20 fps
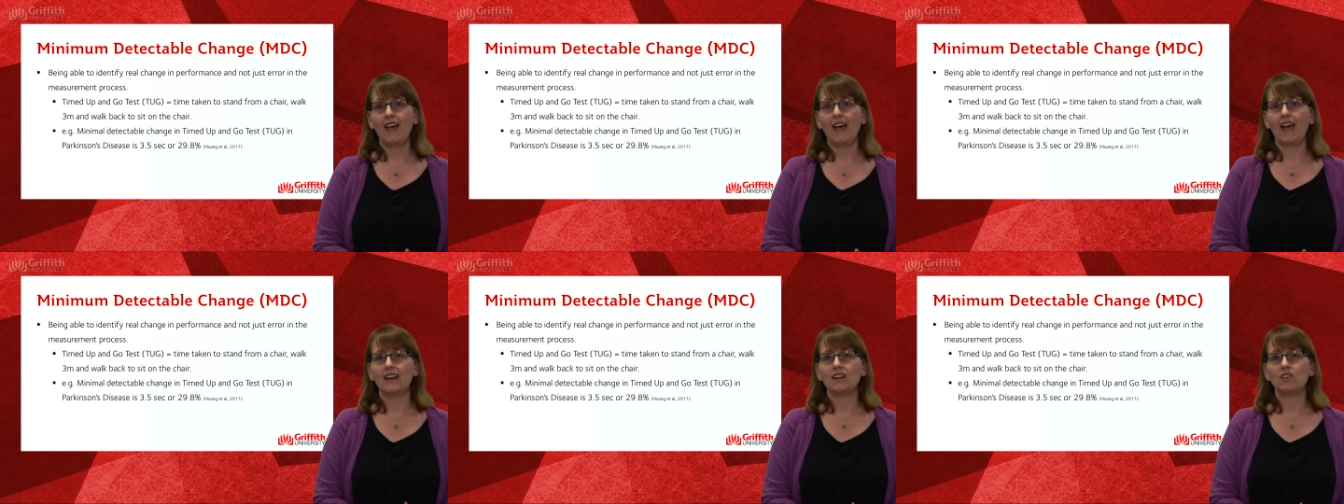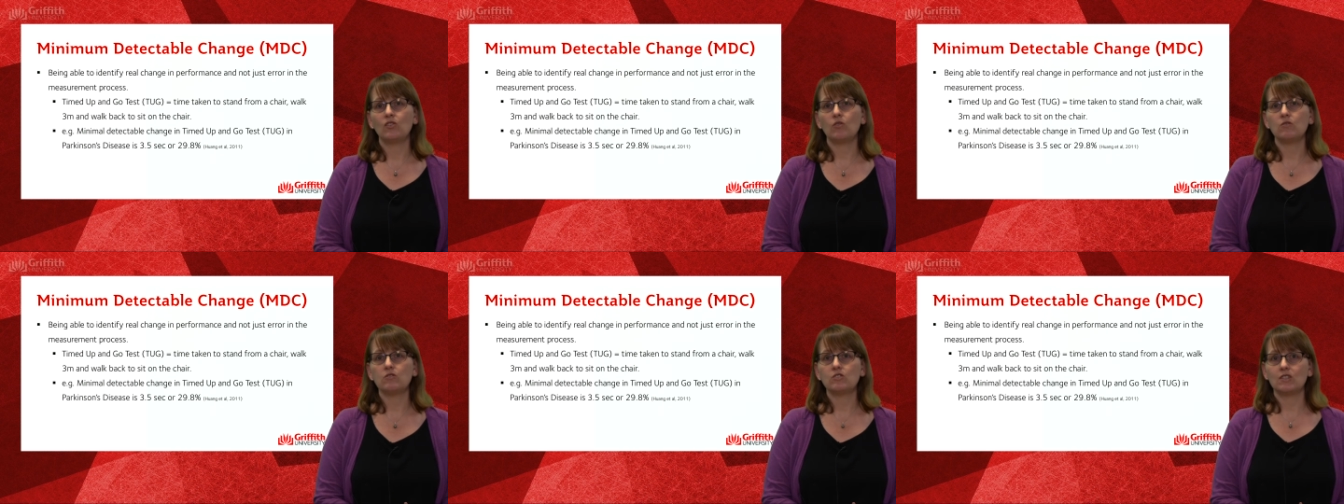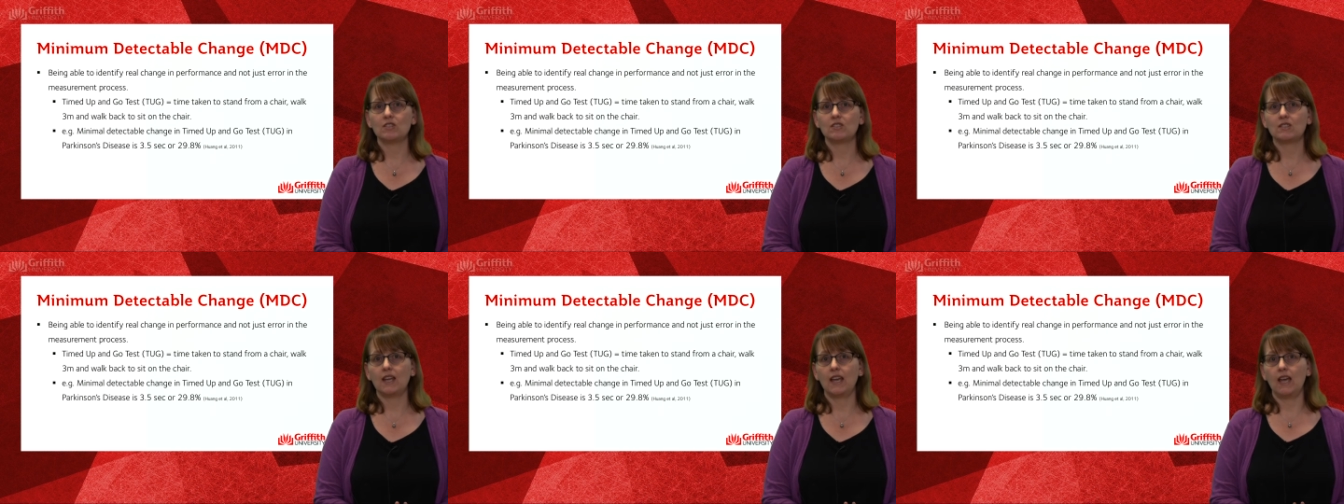and not
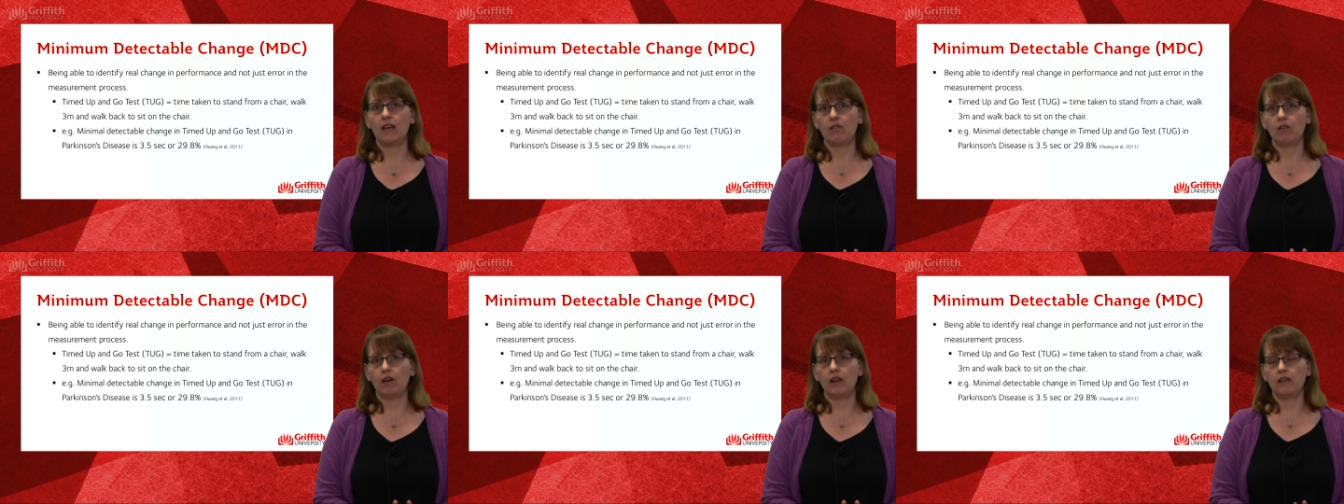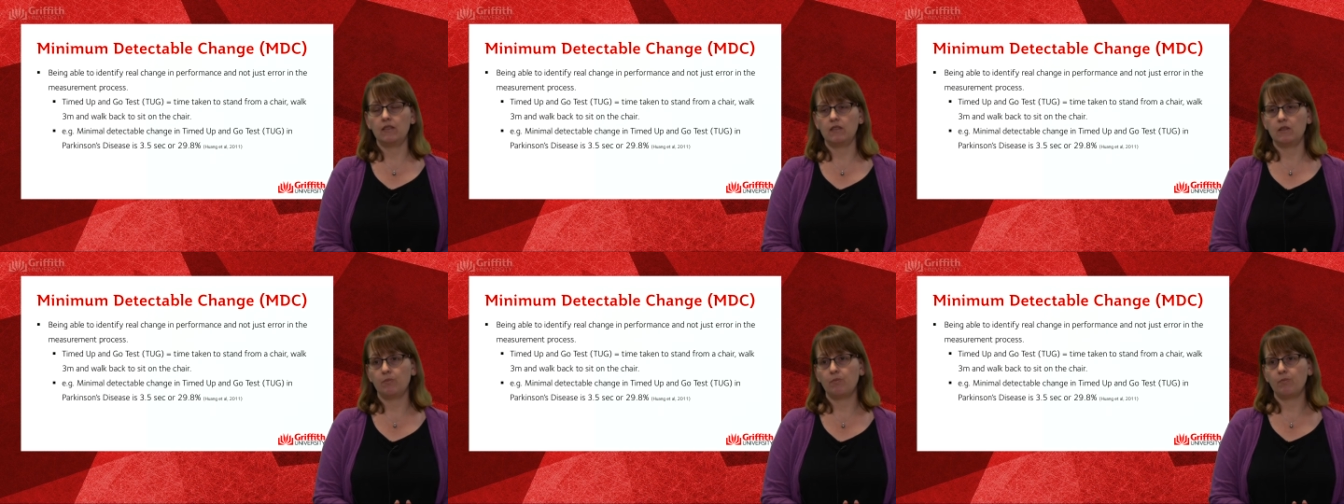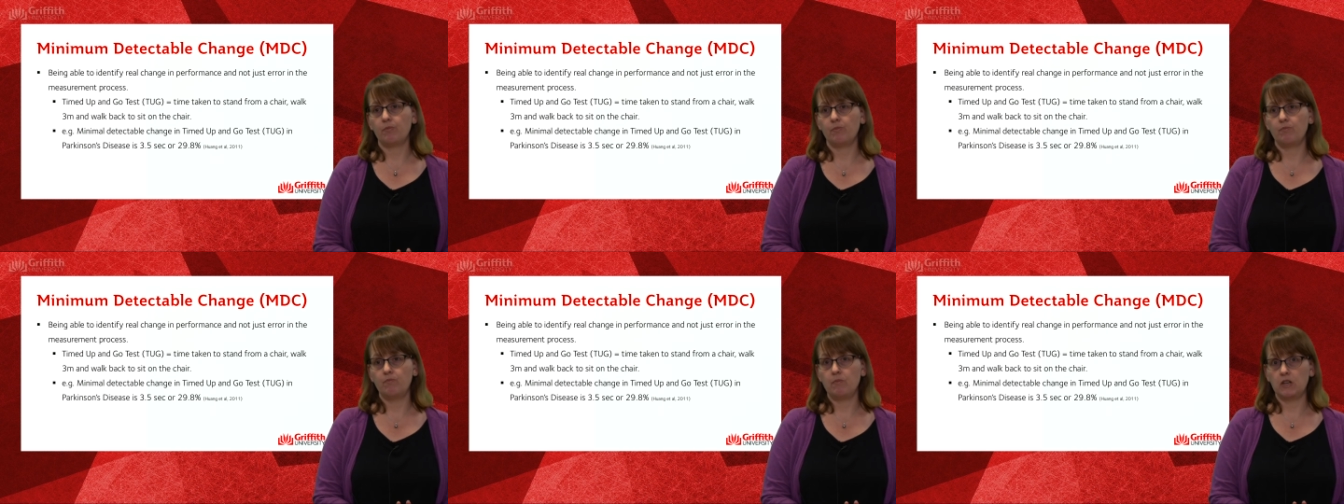just error in the
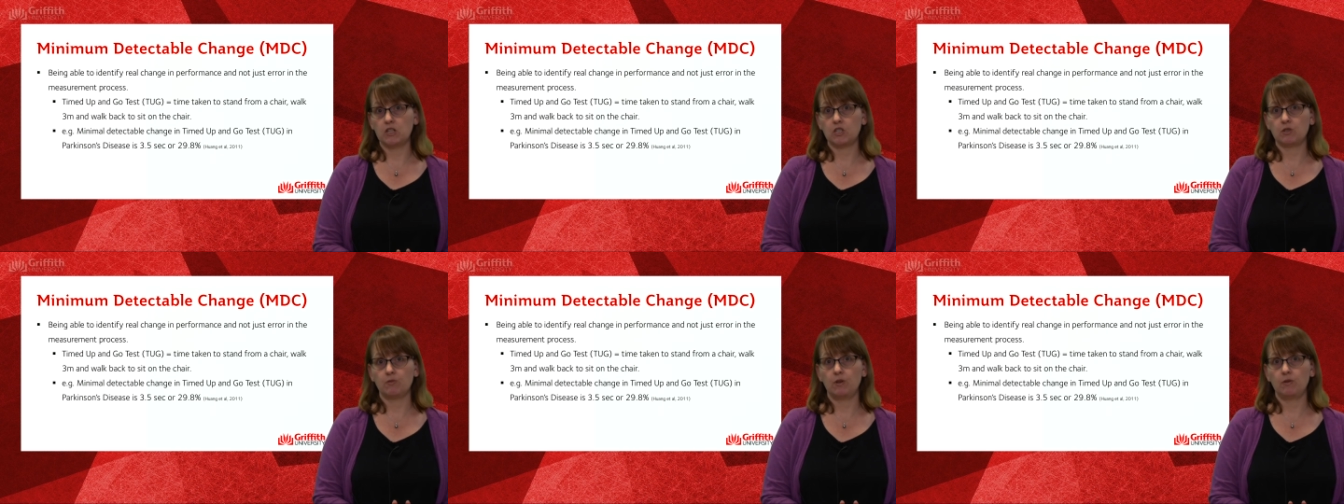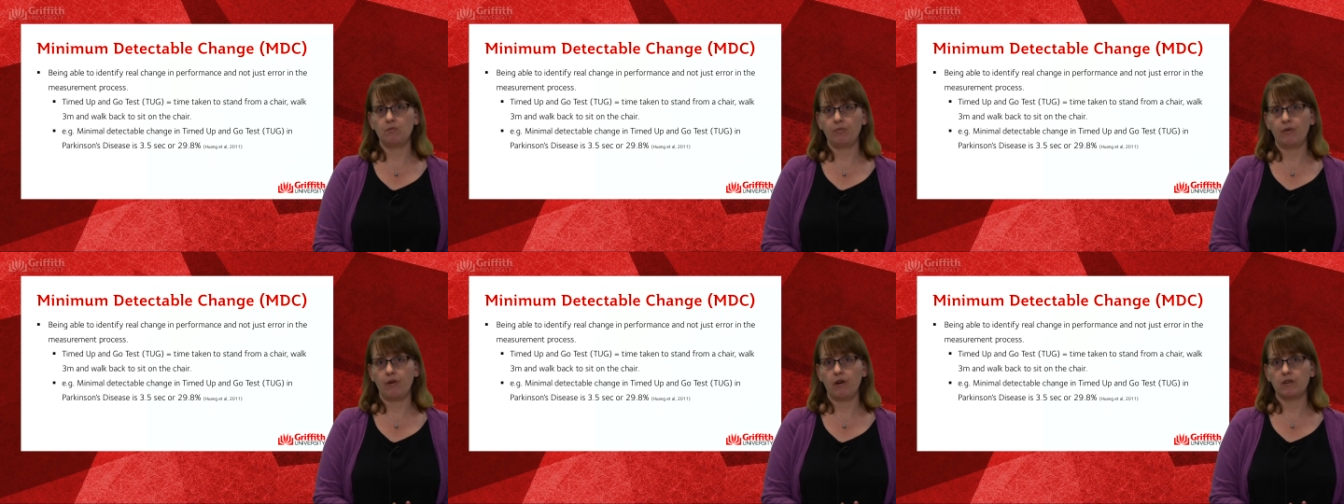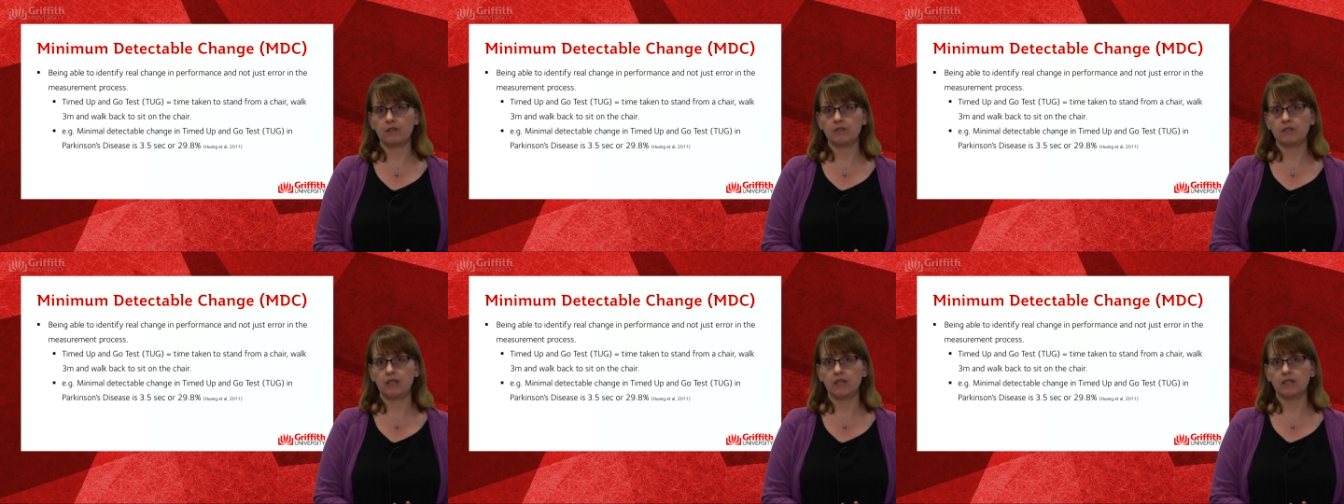measurement
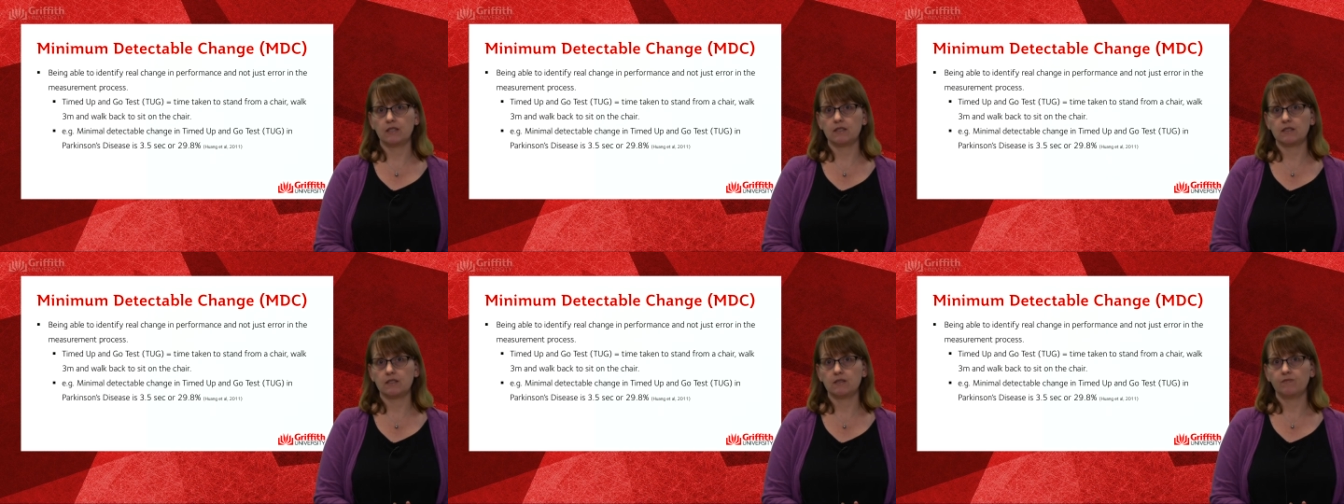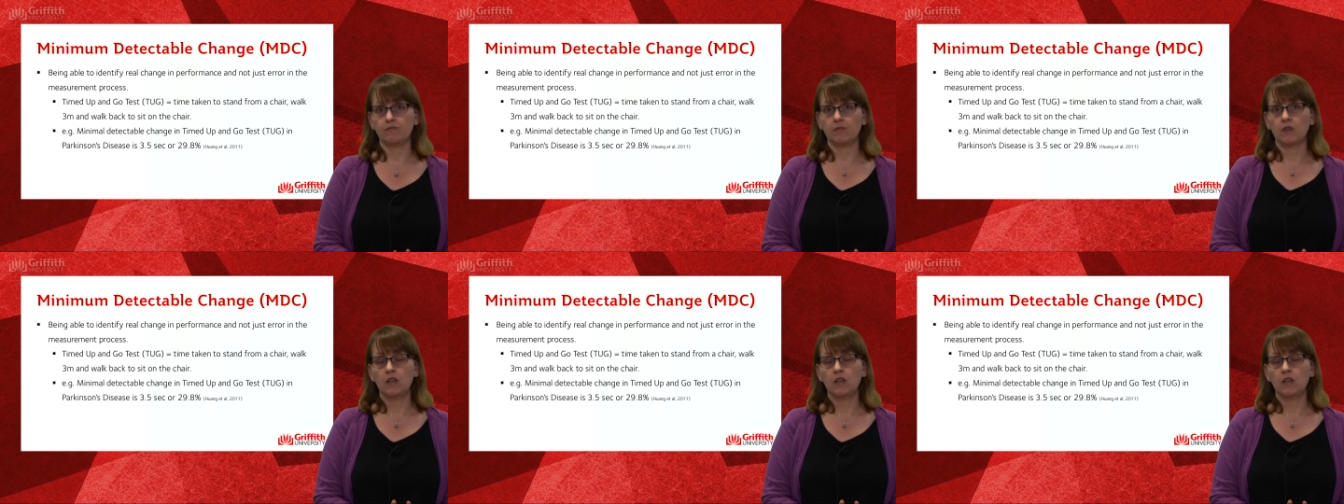process.